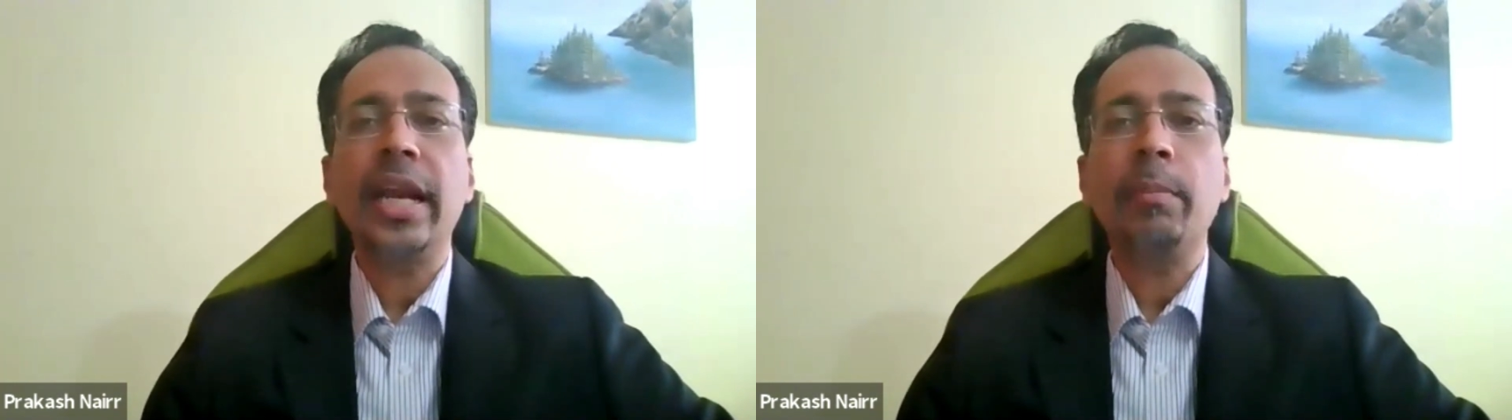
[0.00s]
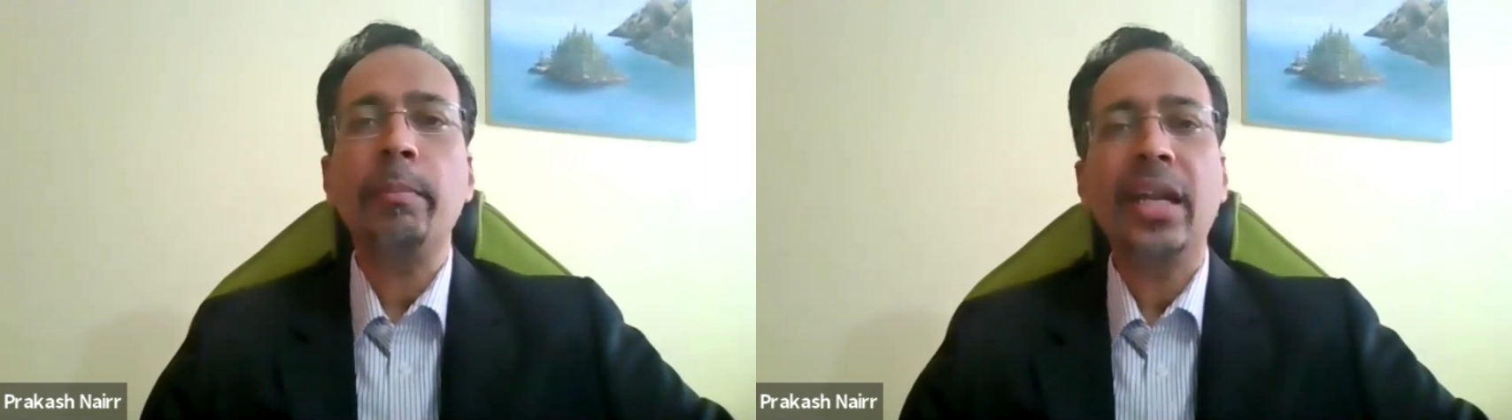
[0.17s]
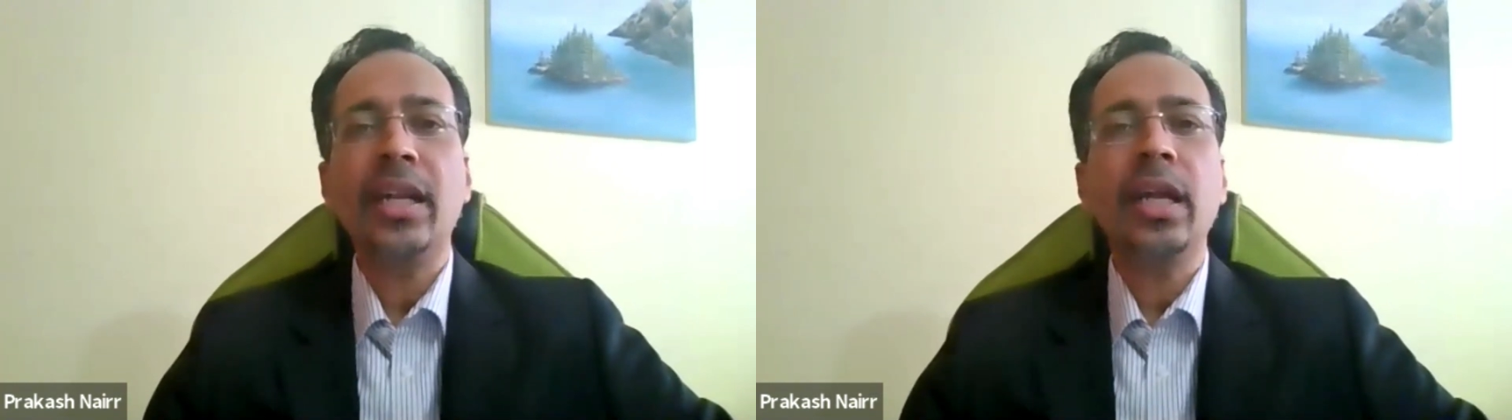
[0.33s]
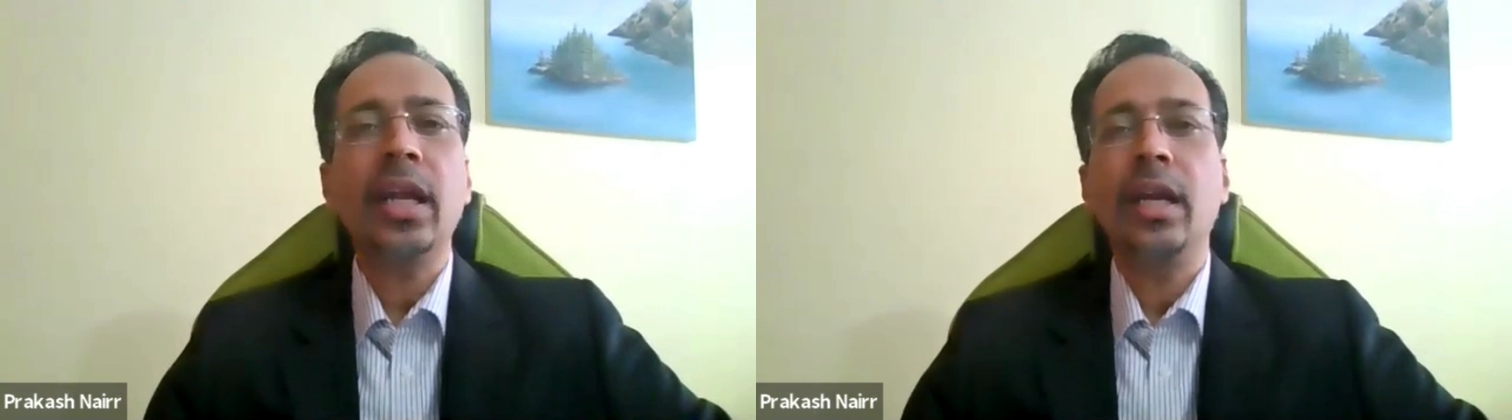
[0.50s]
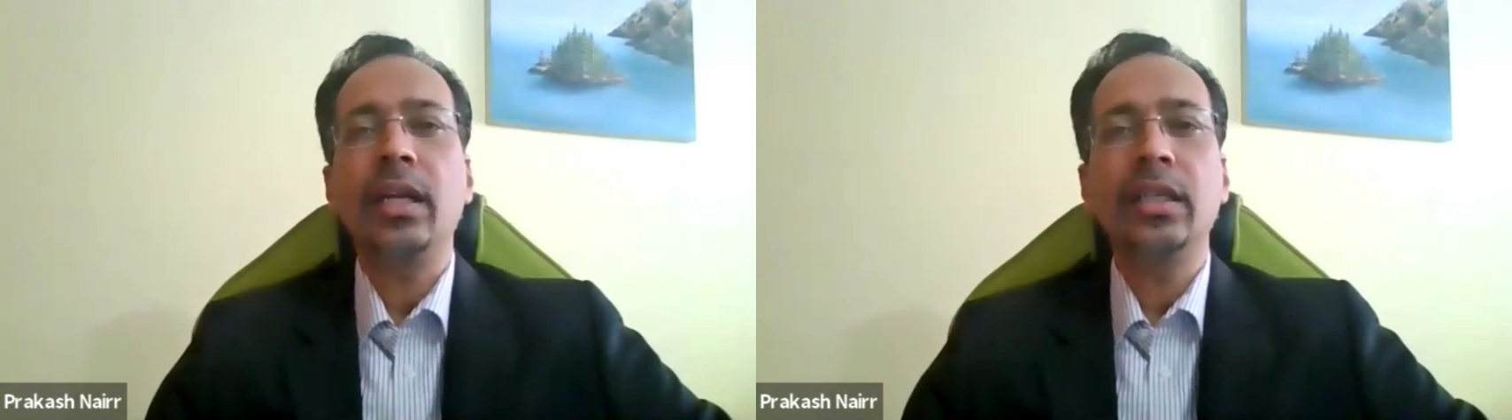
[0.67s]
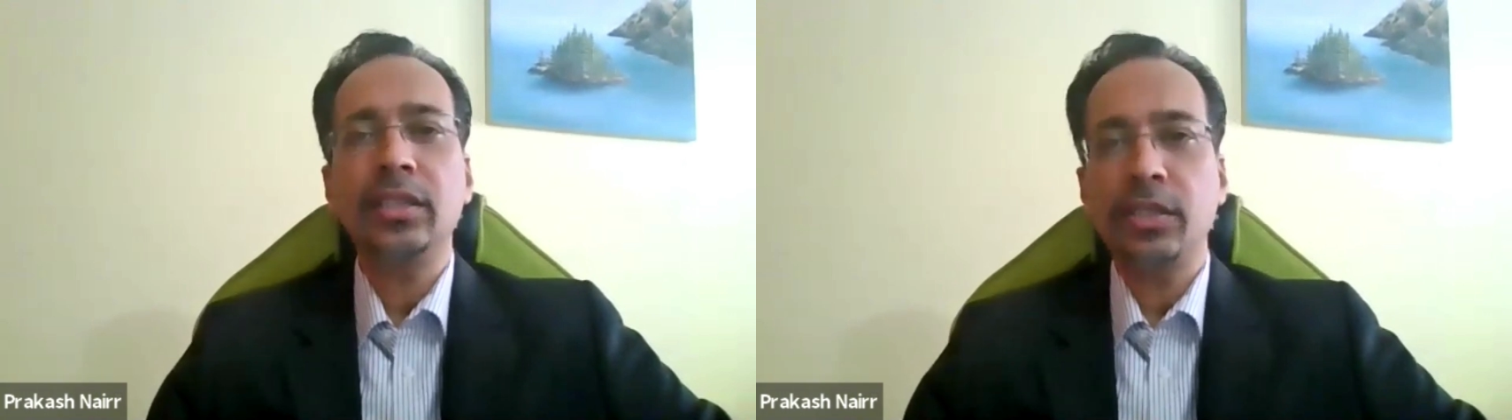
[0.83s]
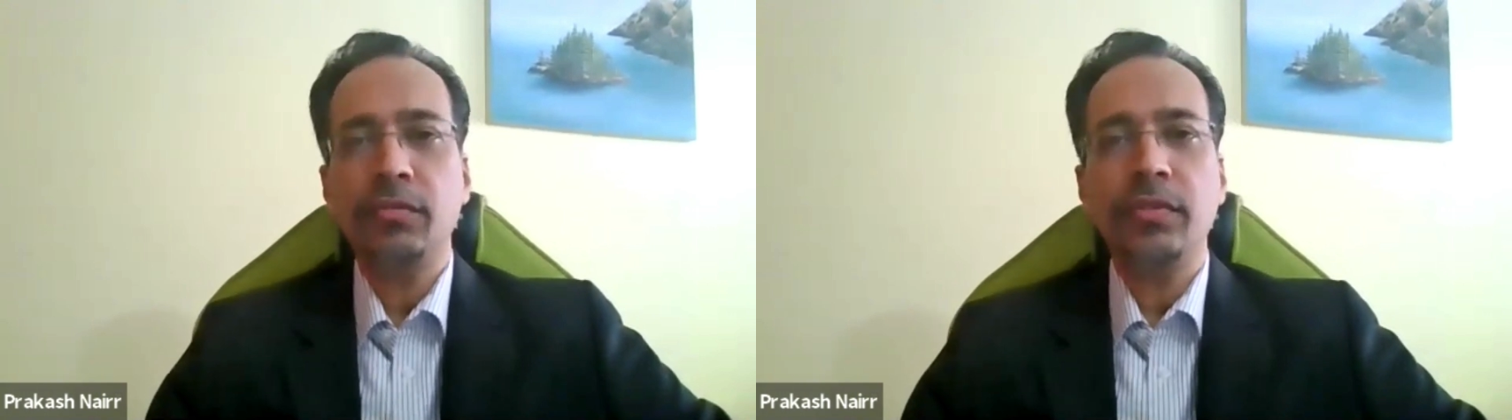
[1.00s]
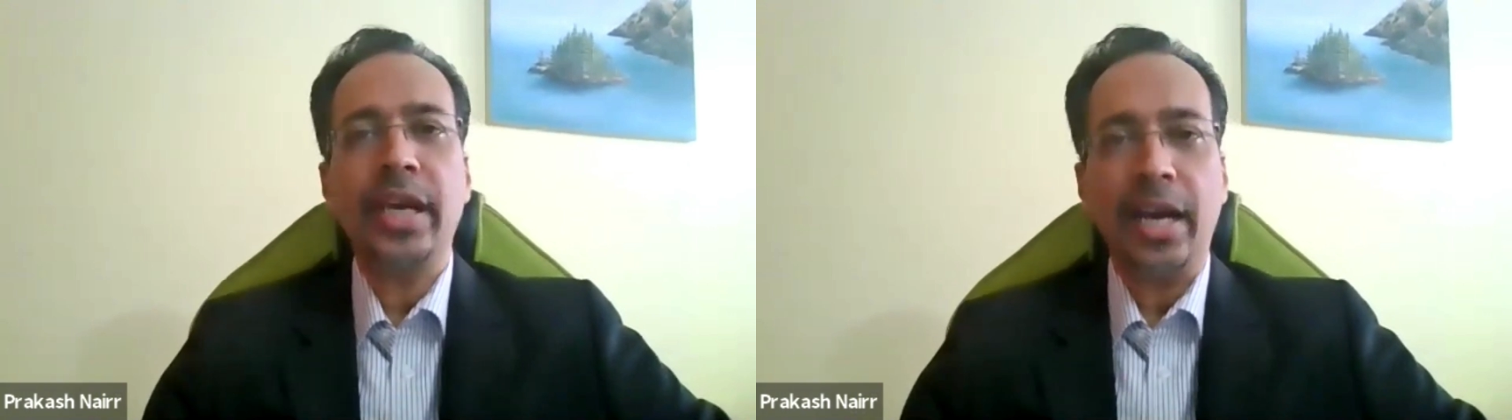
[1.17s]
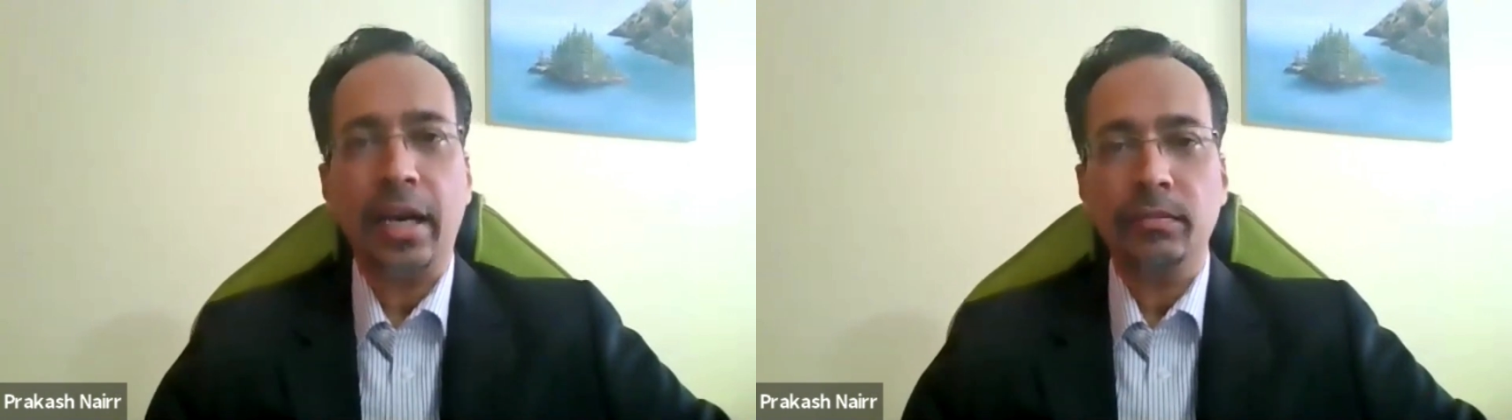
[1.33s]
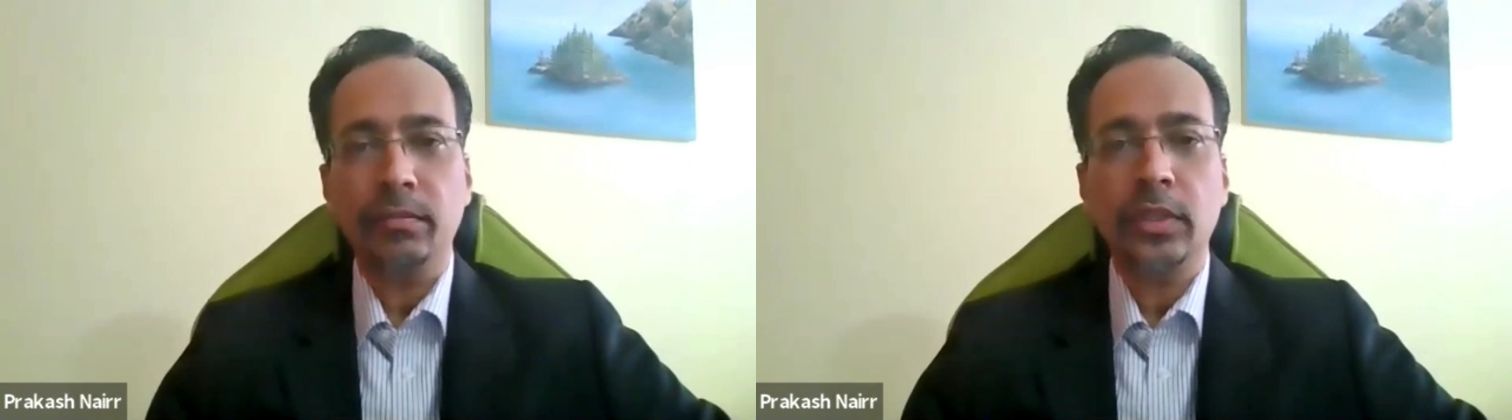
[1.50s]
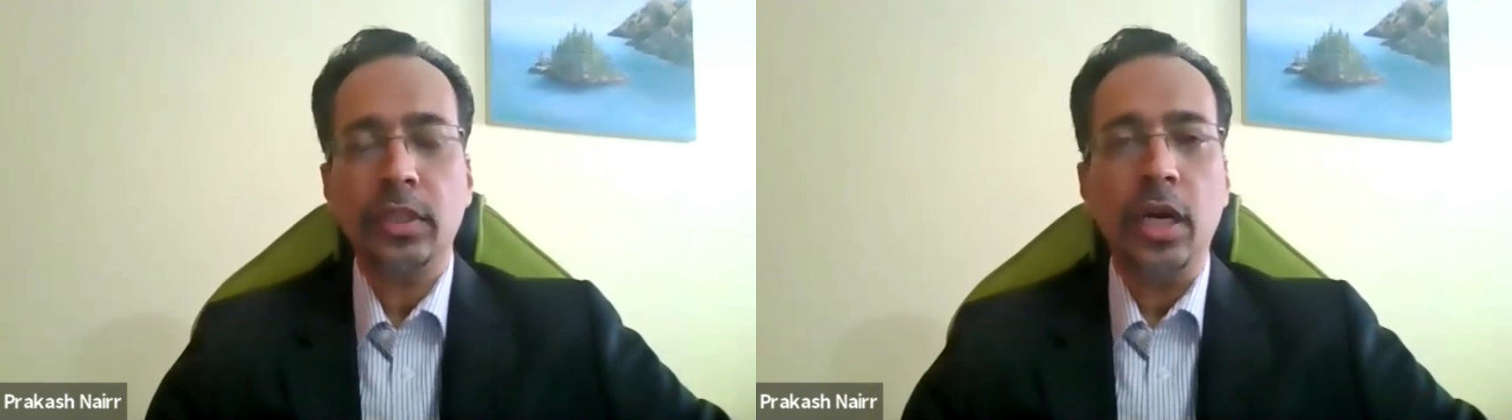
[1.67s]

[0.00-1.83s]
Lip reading: and mental energy we have.